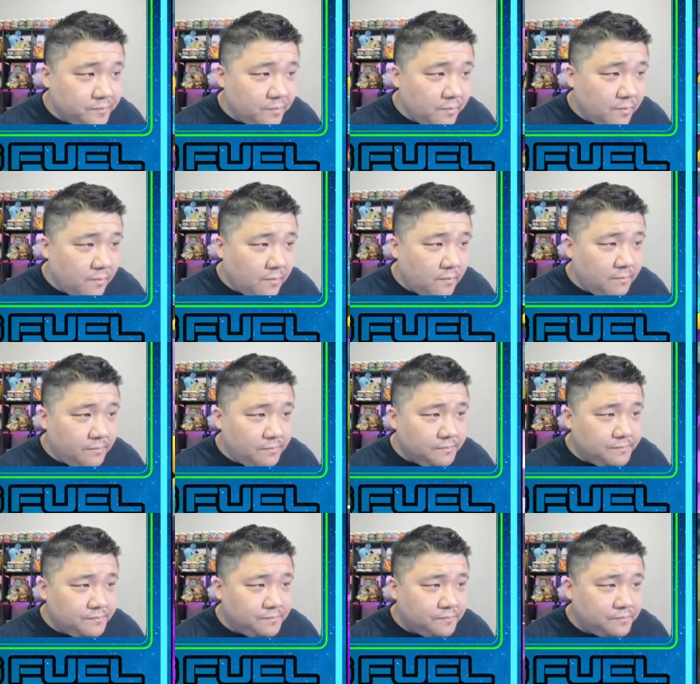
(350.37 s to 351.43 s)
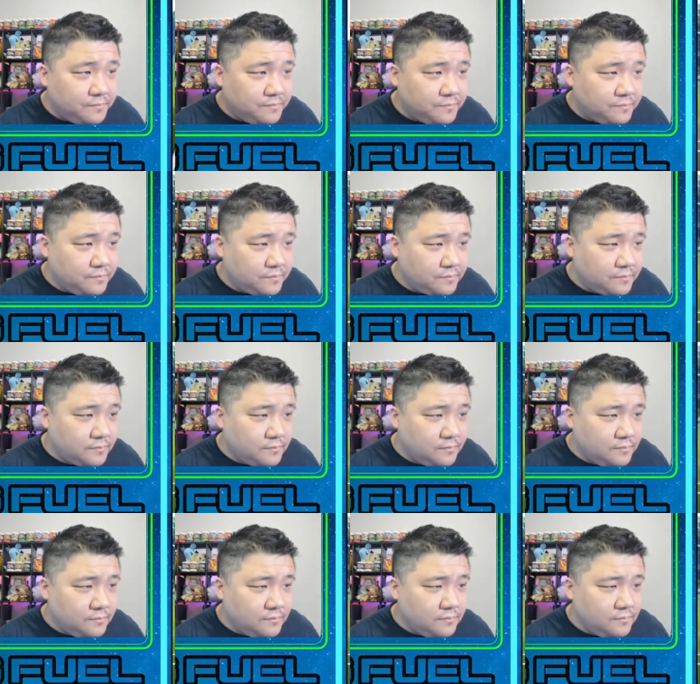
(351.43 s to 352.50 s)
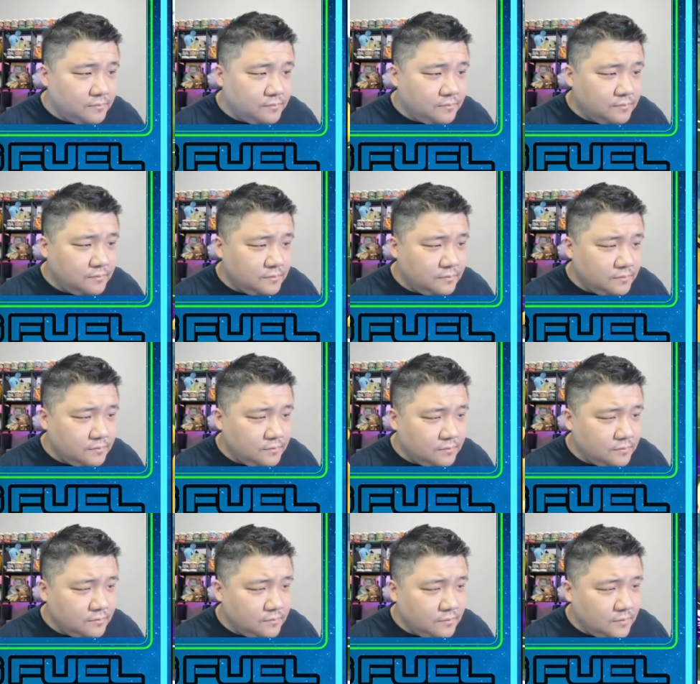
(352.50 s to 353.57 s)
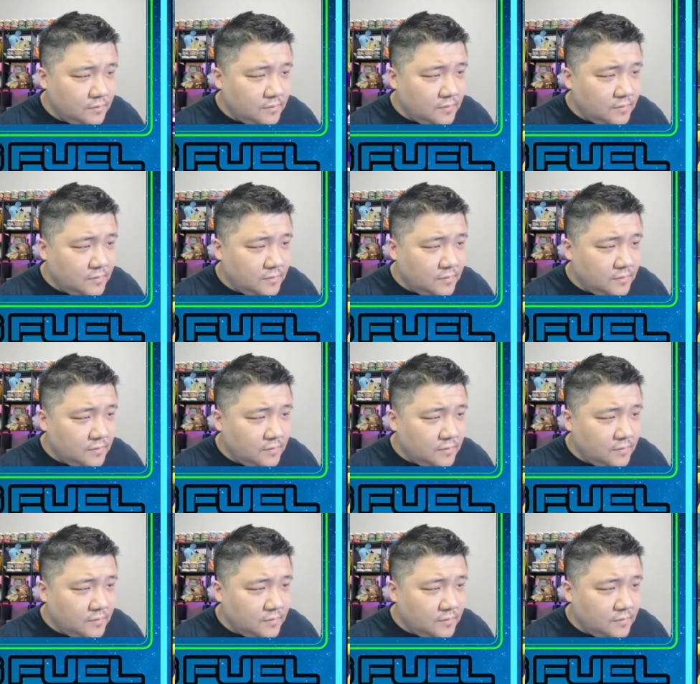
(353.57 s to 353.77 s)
No one is speaking in this clip.